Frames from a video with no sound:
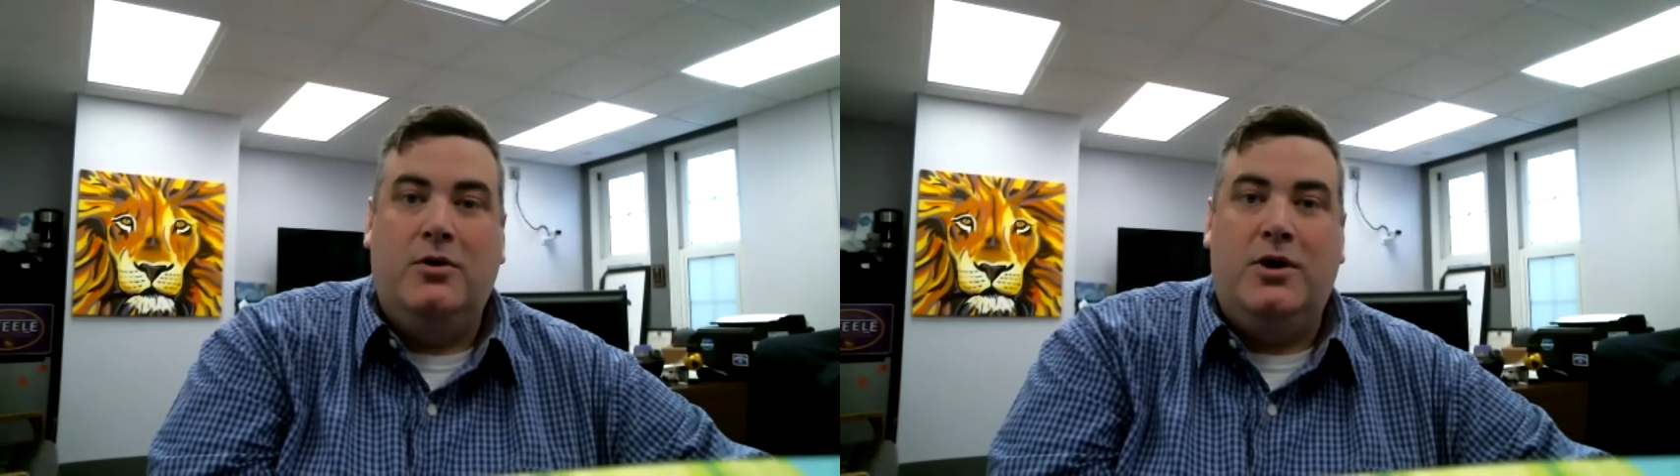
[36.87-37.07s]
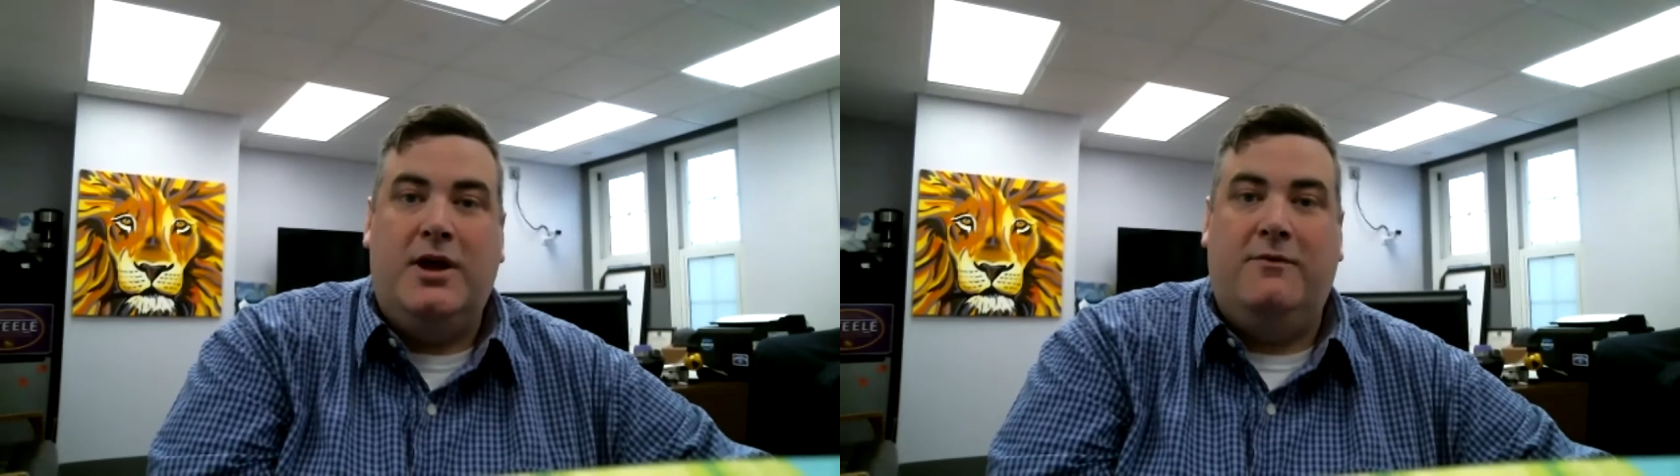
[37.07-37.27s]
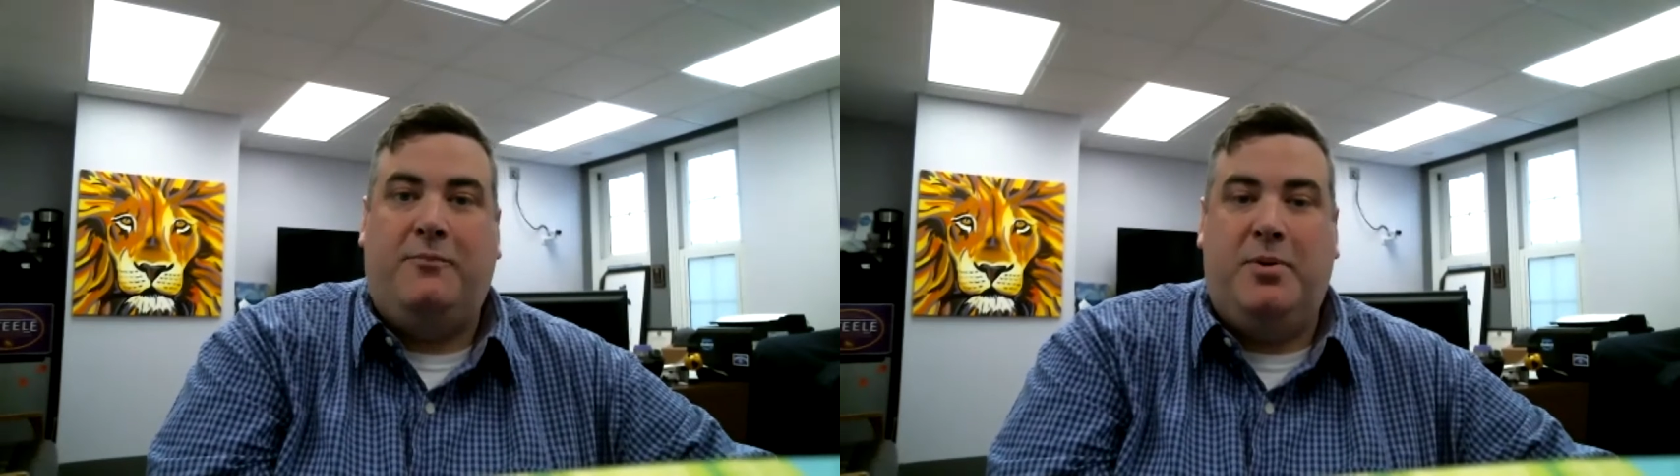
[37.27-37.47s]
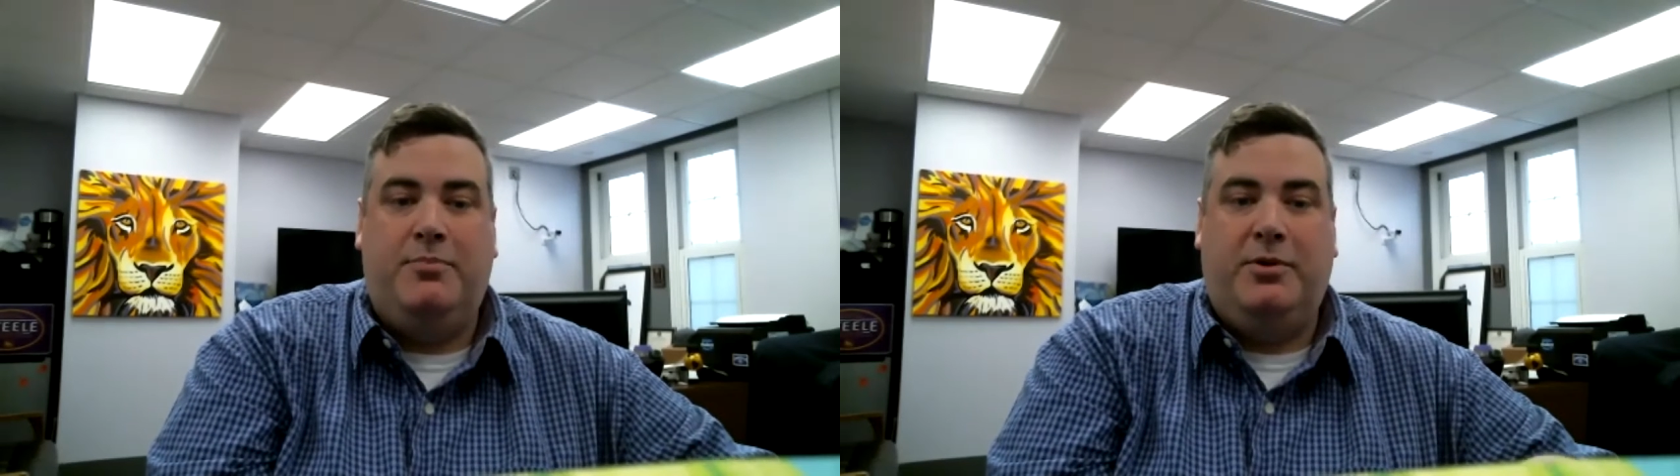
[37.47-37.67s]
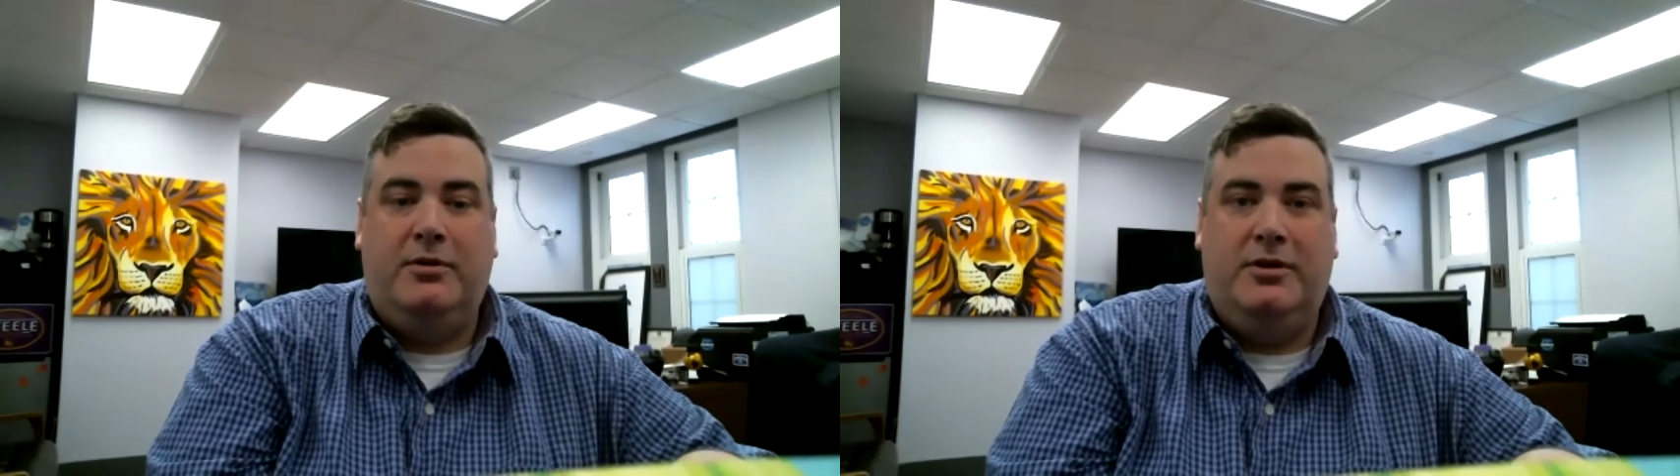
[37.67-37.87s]
if
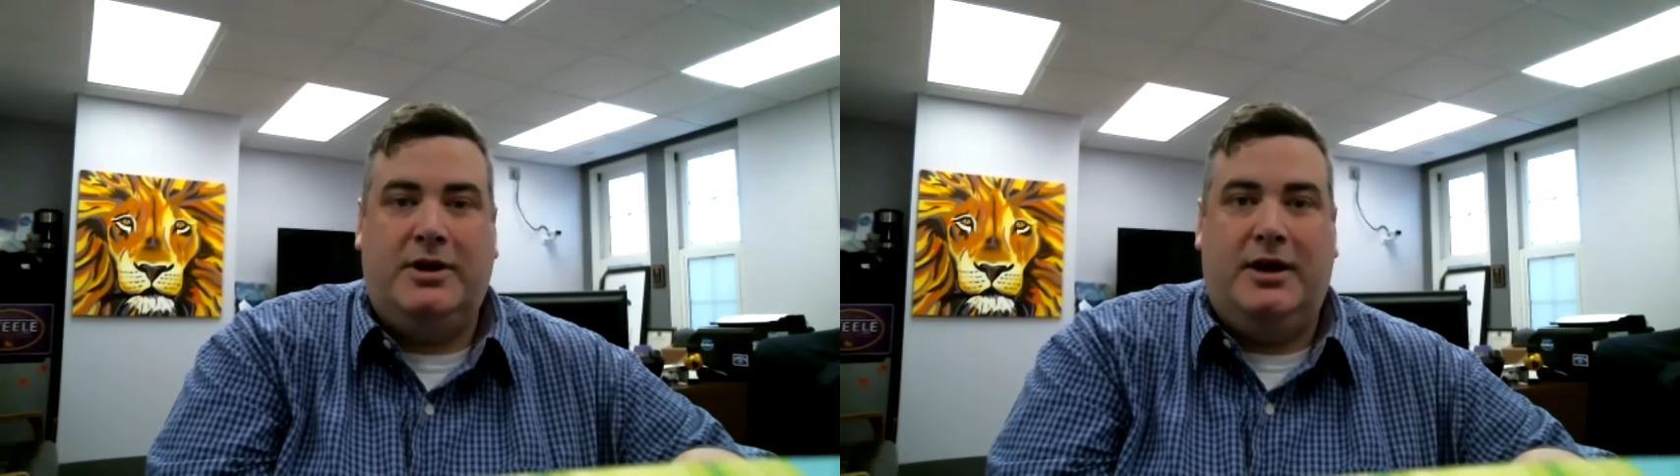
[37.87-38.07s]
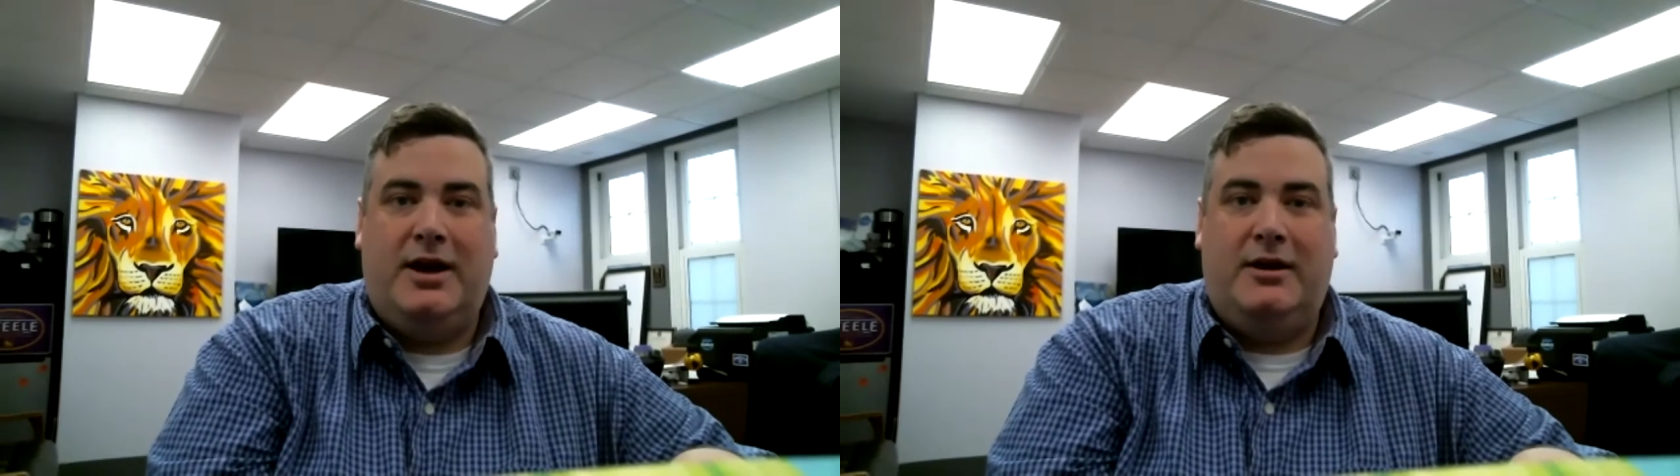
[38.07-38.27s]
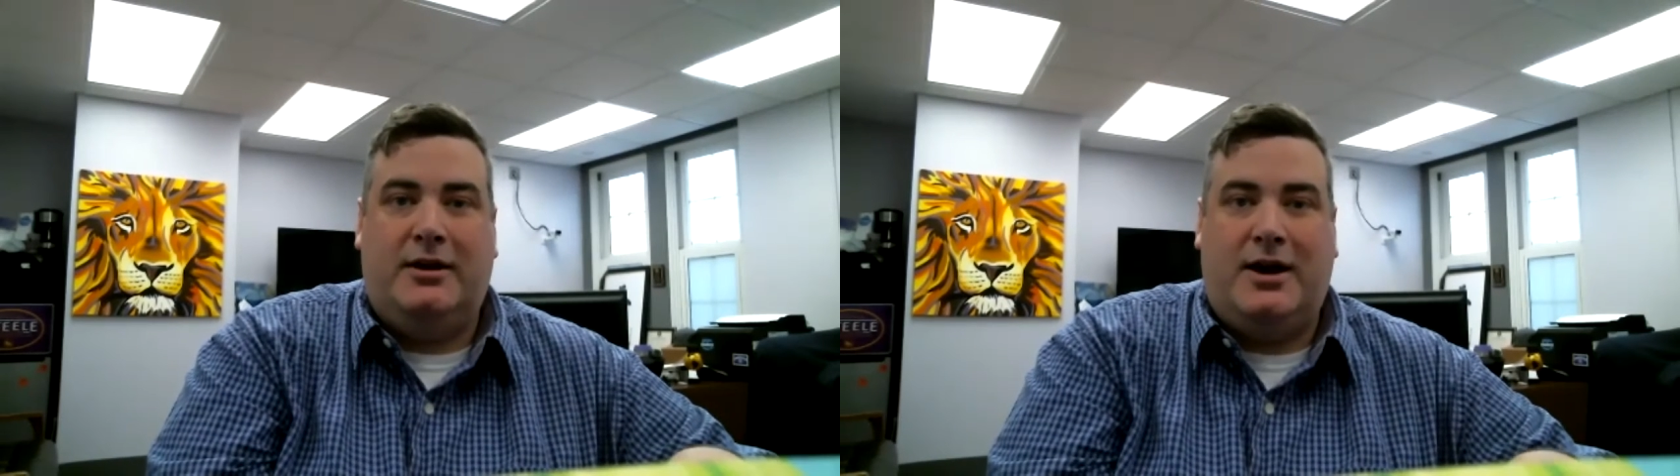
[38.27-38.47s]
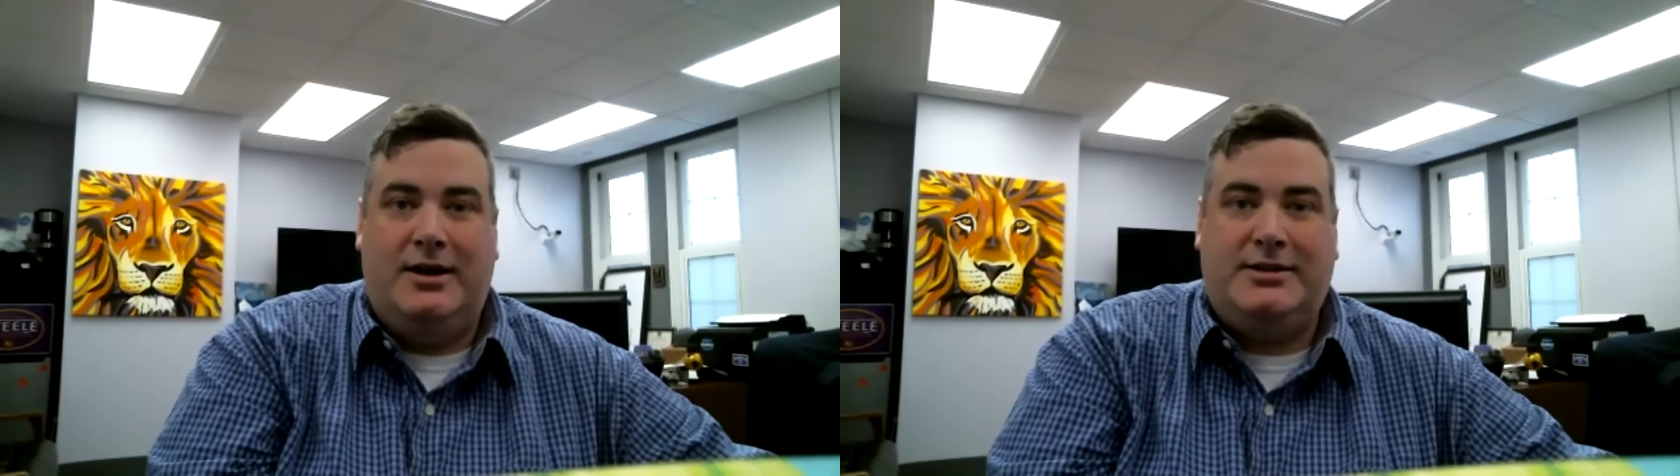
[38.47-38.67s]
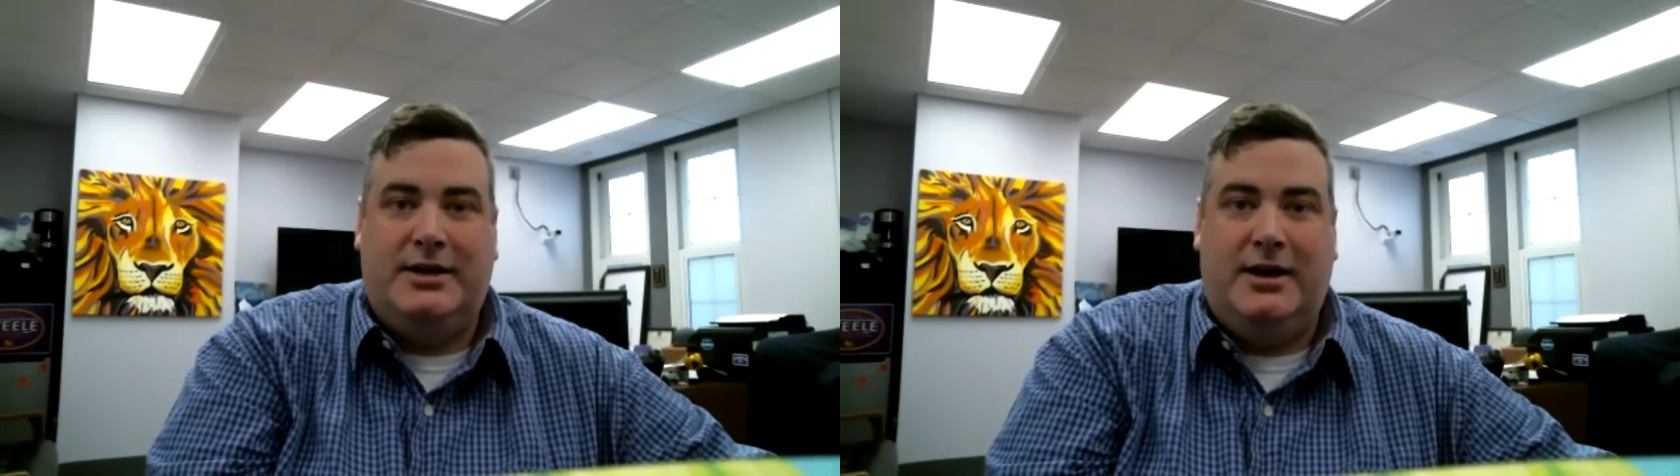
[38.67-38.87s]
people are looking at
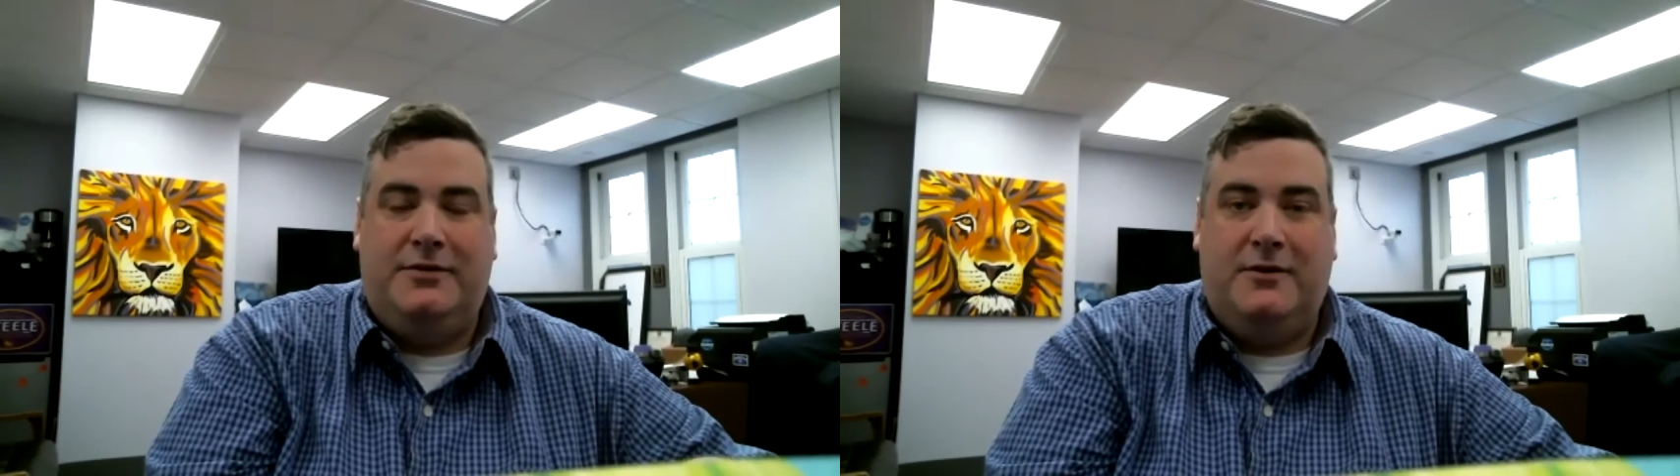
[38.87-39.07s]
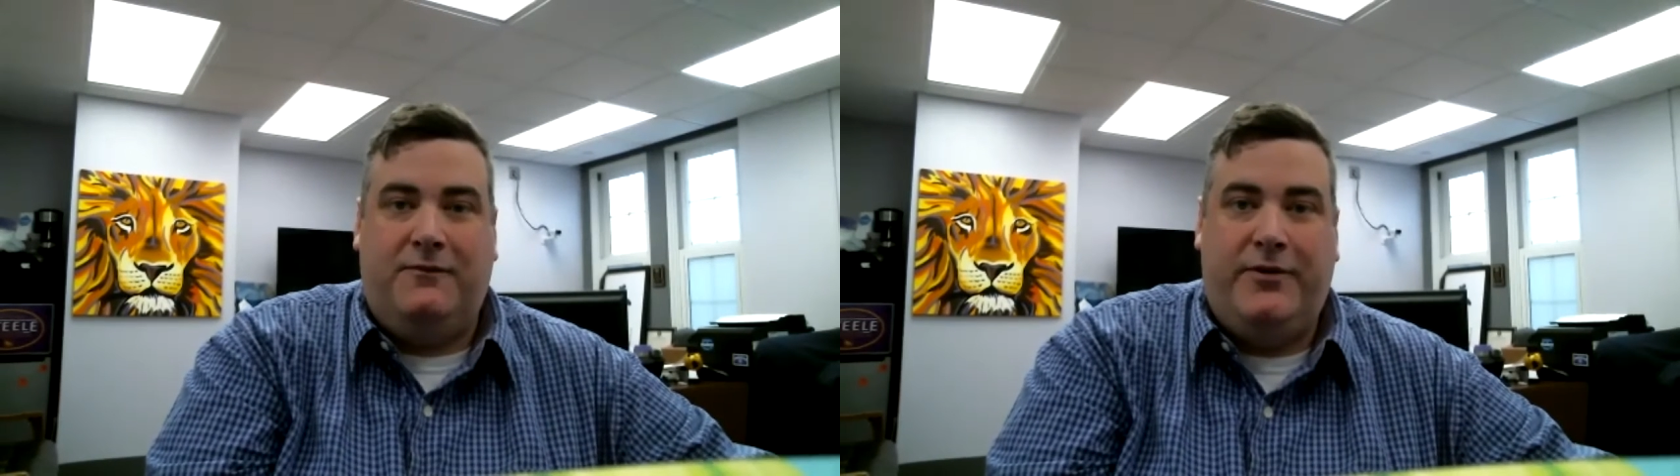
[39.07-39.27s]
content on their